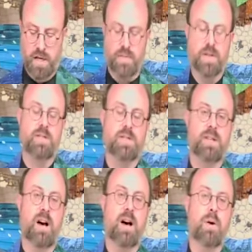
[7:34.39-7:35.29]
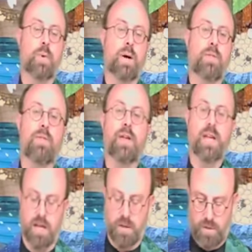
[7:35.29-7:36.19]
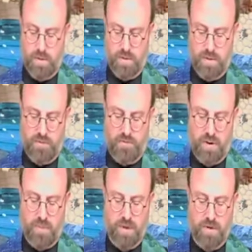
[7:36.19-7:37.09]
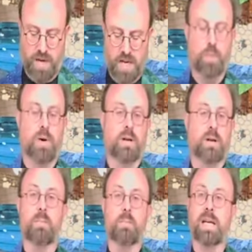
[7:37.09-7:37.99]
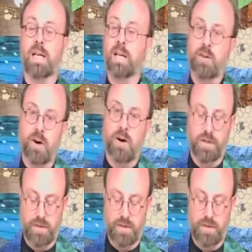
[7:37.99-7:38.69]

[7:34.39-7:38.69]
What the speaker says: that start with theo, from the Greek word meaning God.